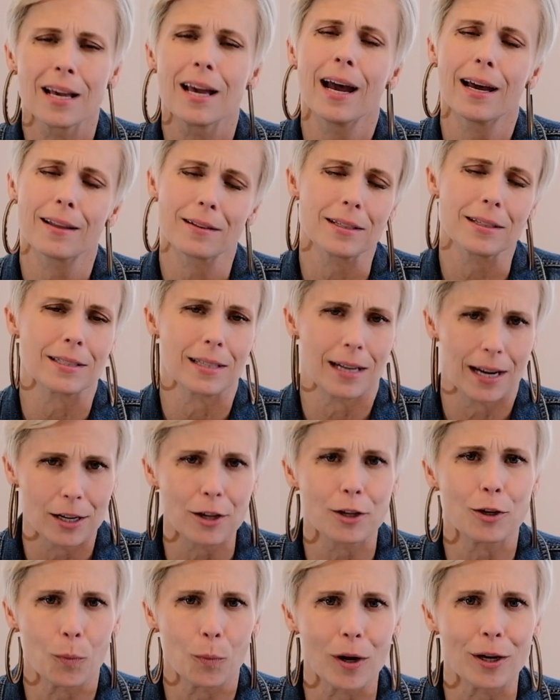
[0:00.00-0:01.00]
And listen, I know
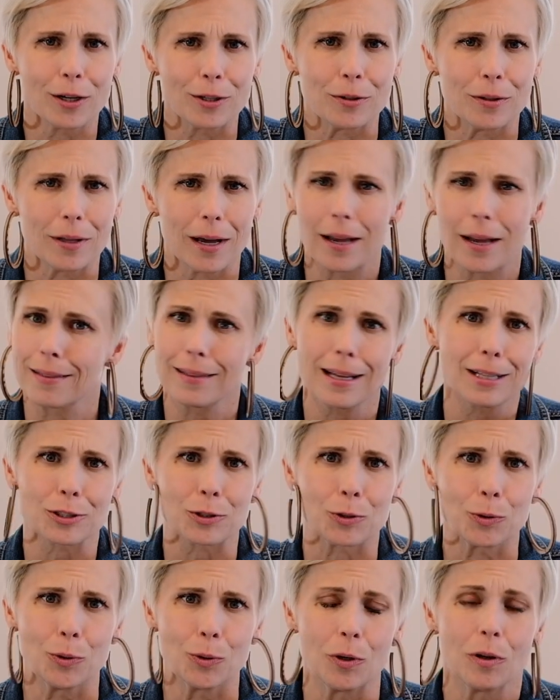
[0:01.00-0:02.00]
you want to do that. That's
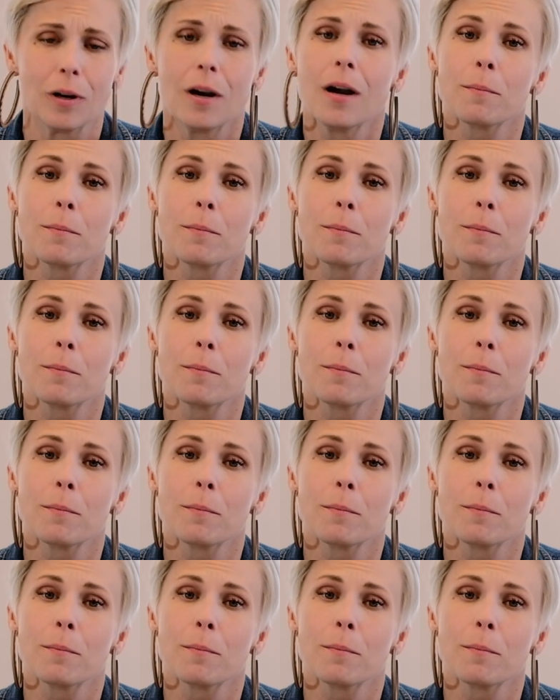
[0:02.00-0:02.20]
cool.